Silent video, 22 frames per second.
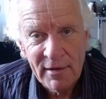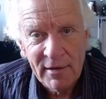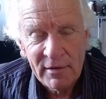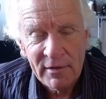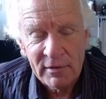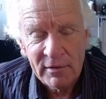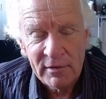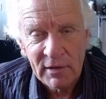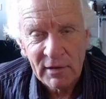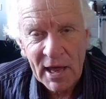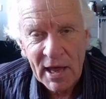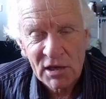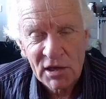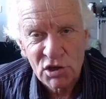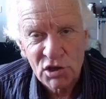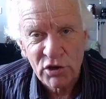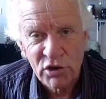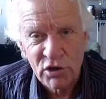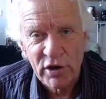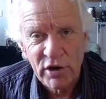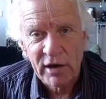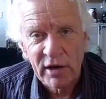And last
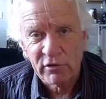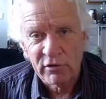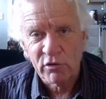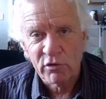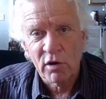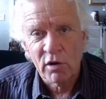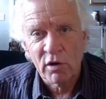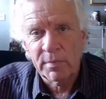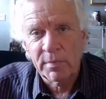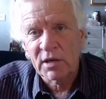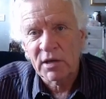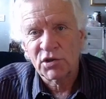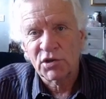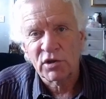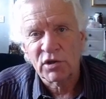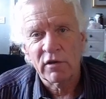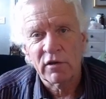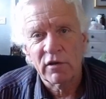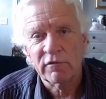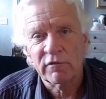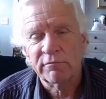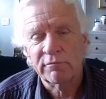year, I grew a bunch of
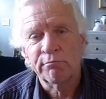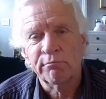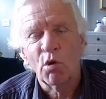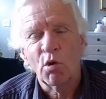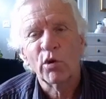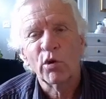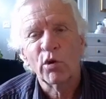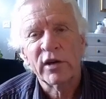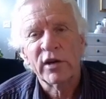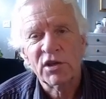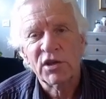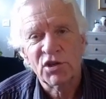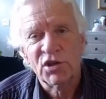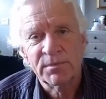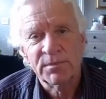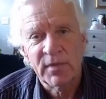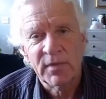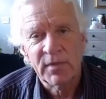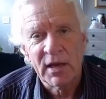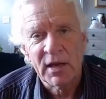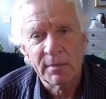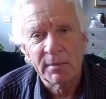borage
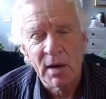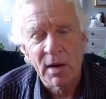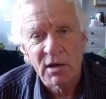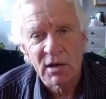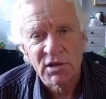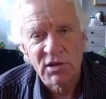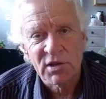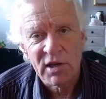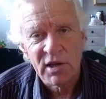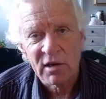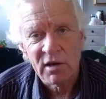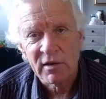in amongst there,